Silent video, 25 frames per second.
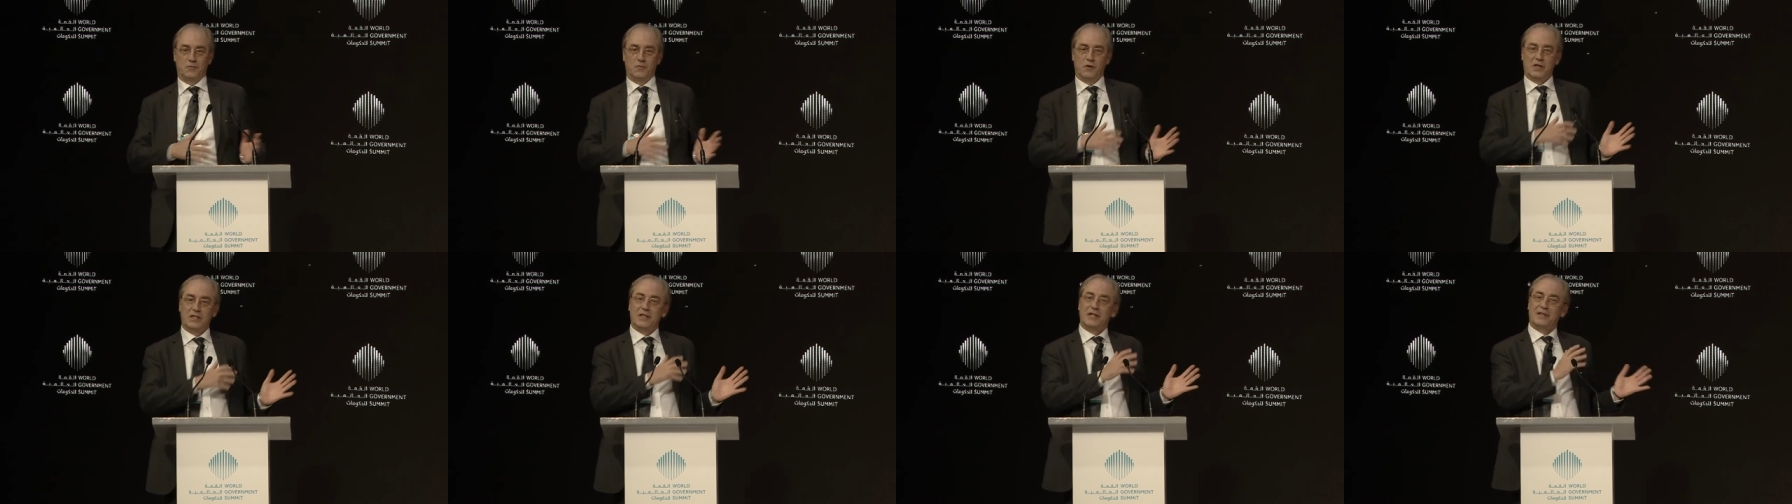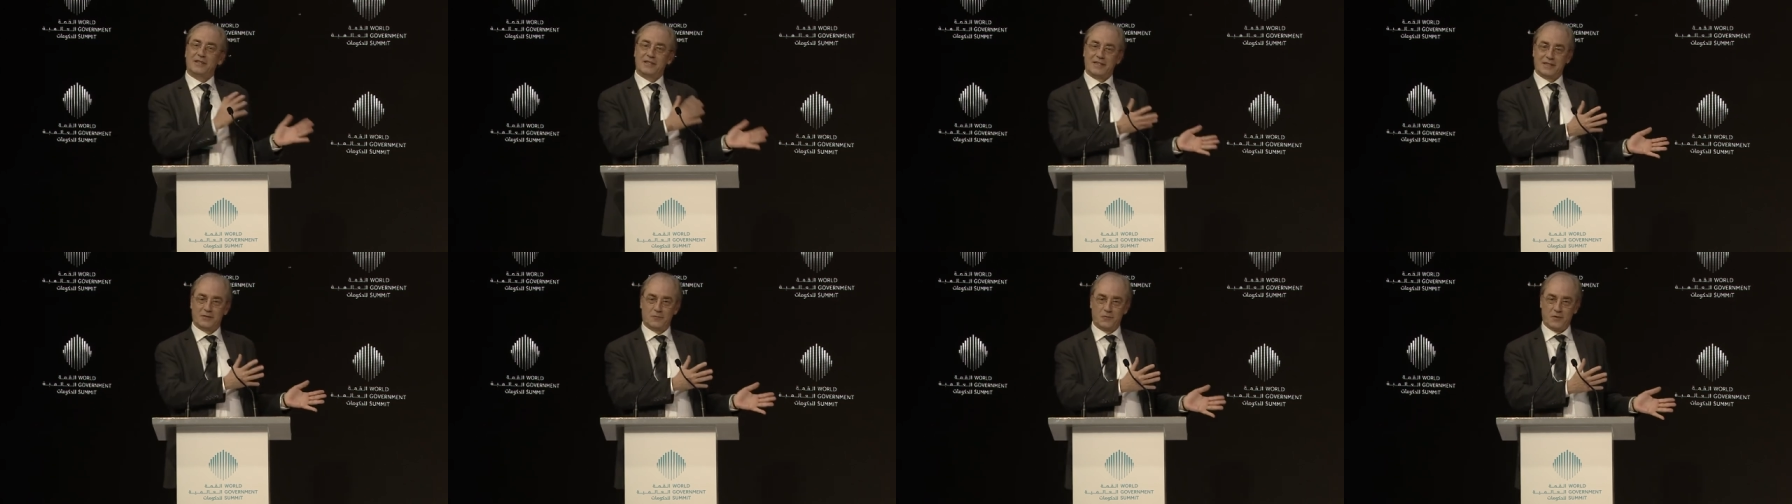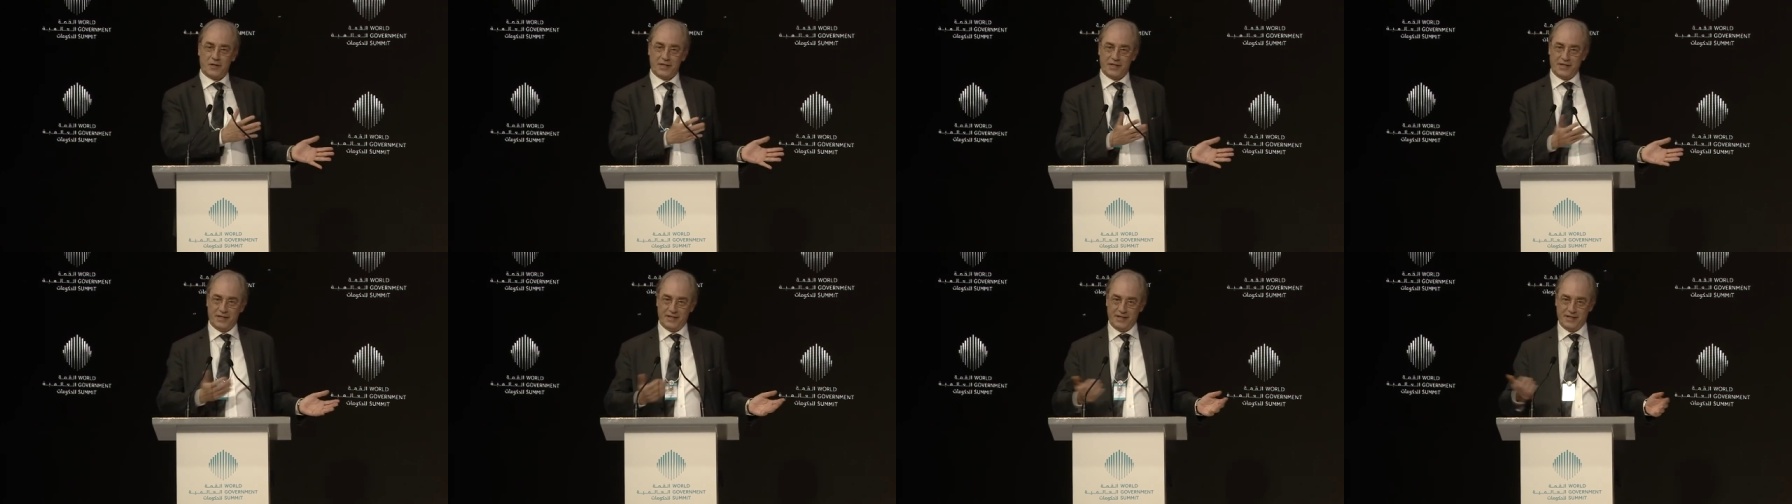
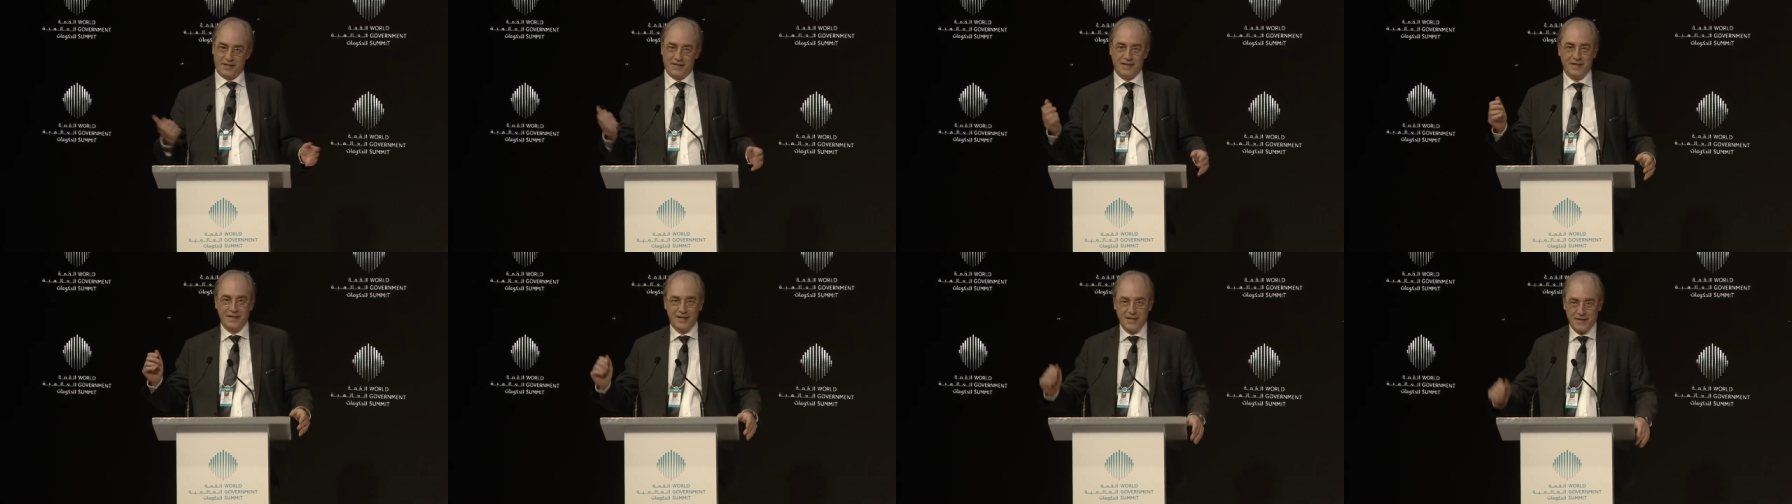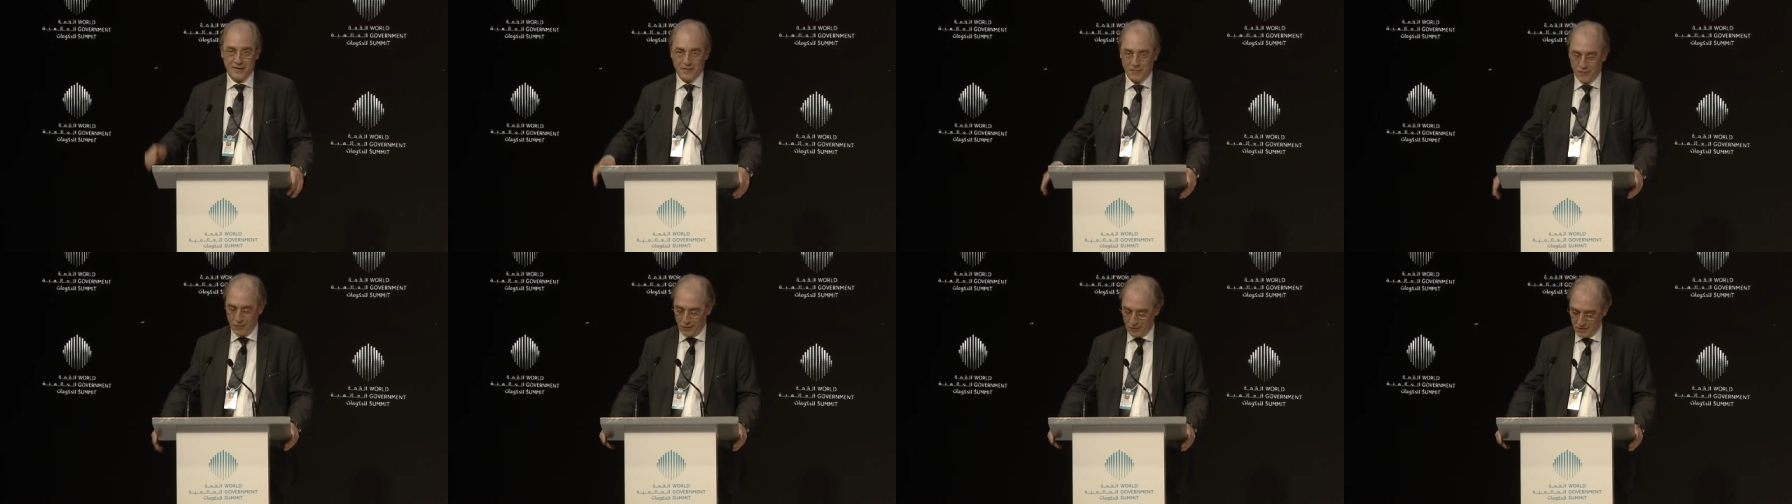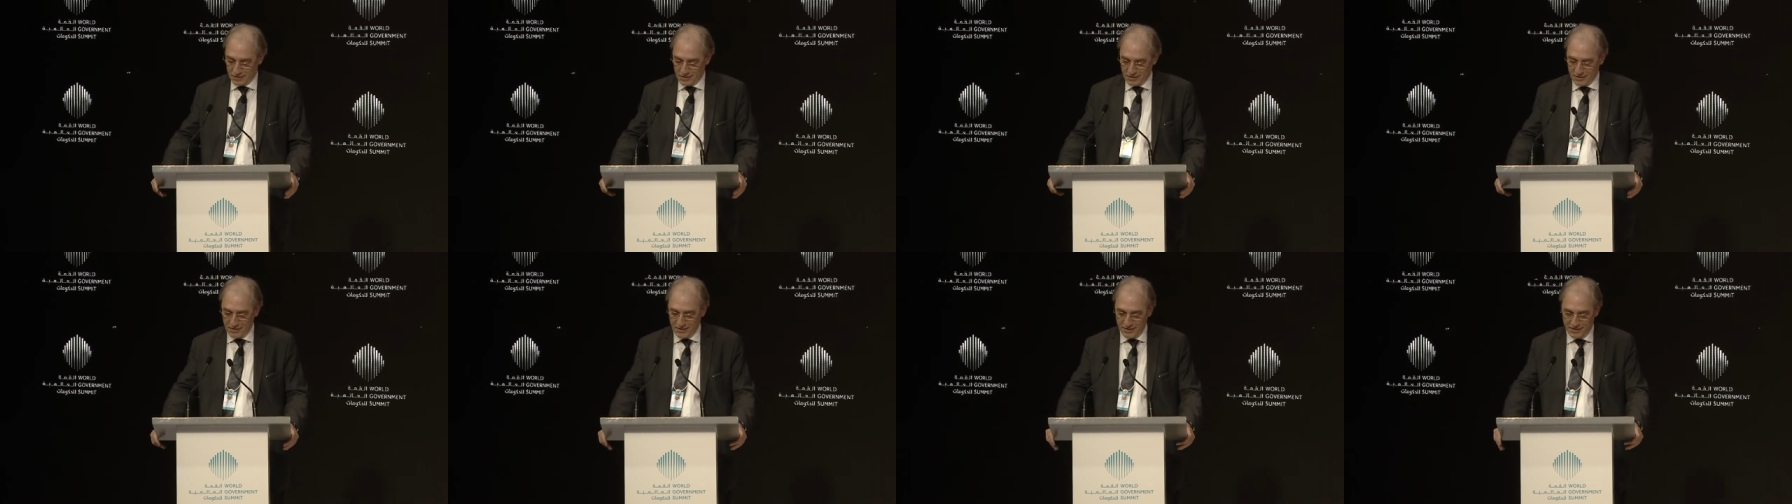120
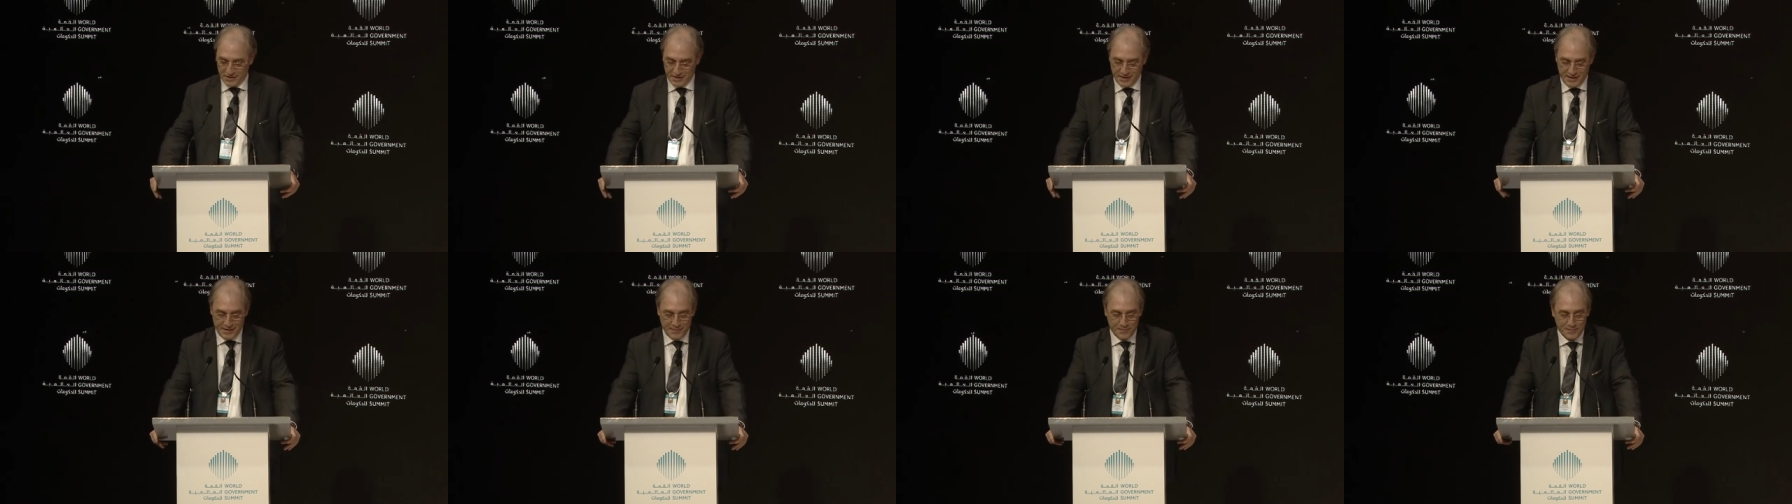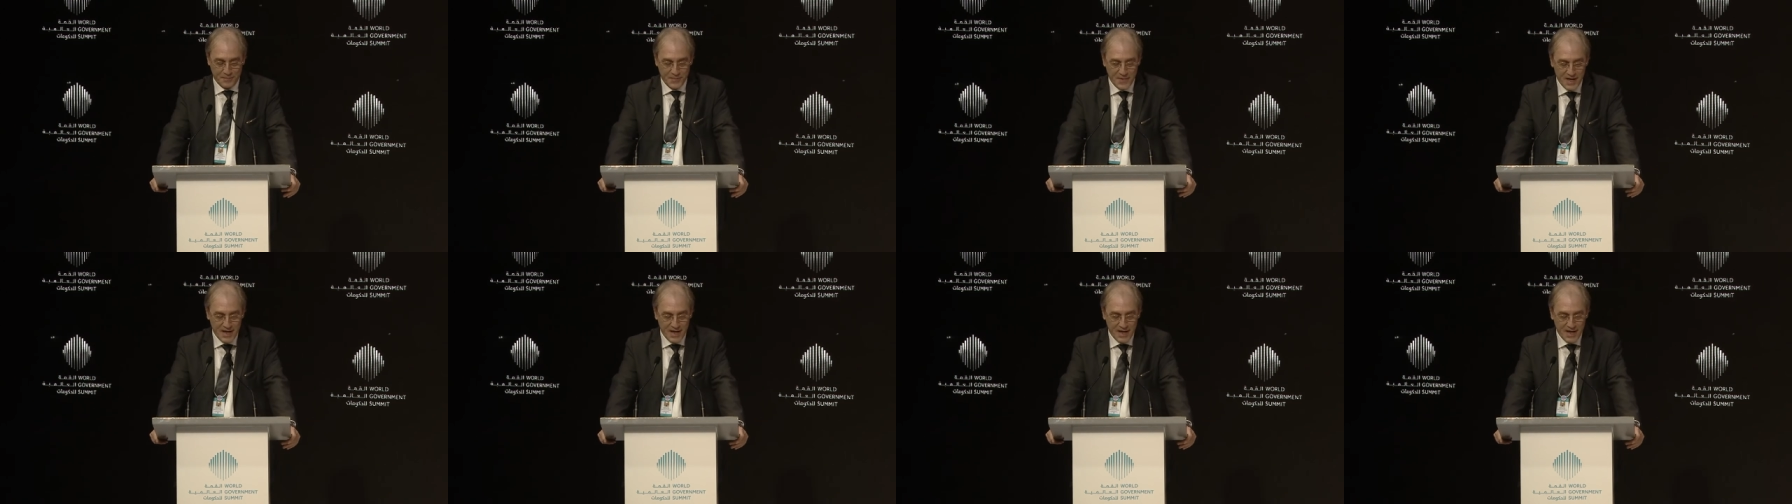volt DC.